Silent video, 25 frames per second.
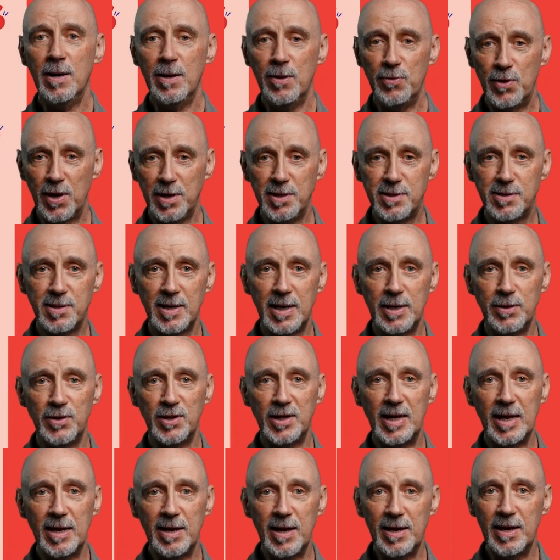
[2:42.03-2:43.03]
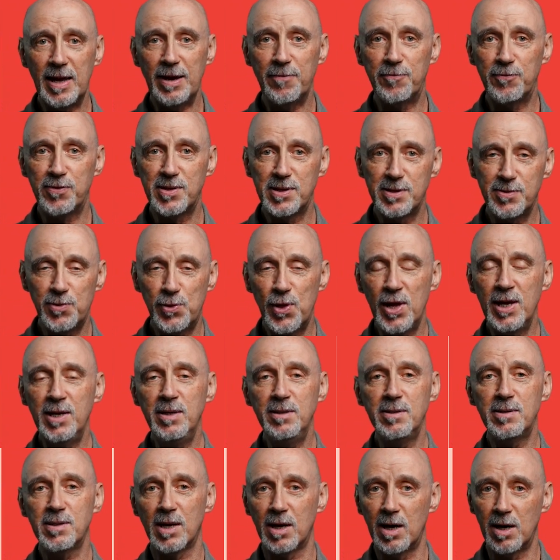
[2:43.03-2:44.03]
They say that if
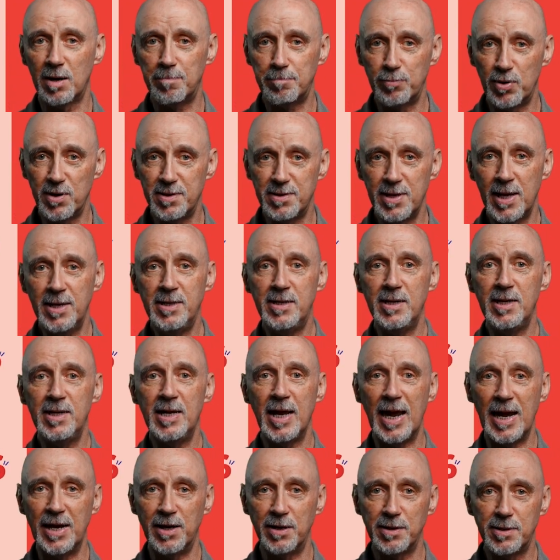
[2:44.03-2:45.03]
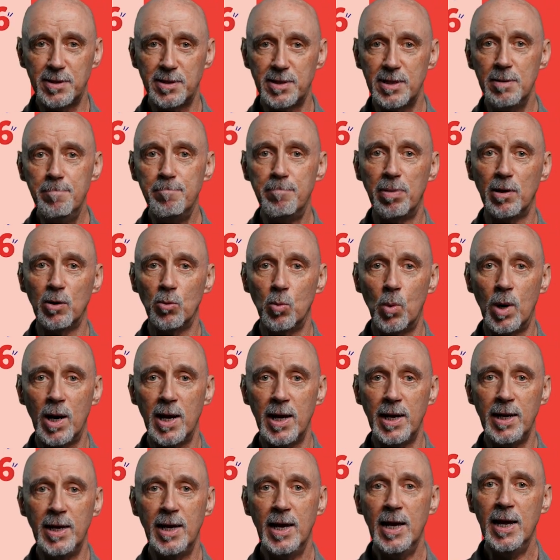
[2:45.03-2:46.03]
things are presented in a simple
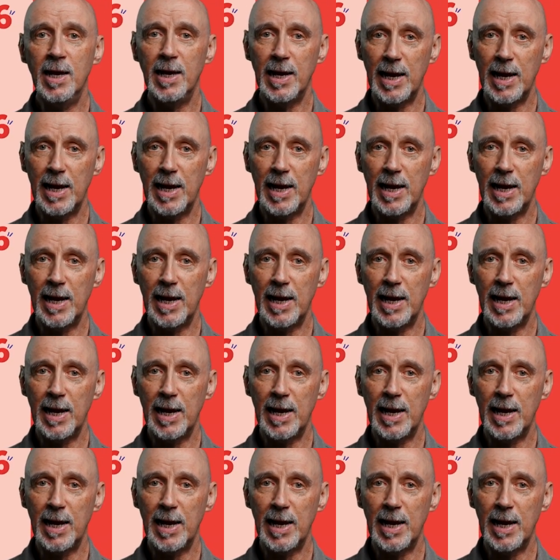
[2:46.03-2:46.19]
way,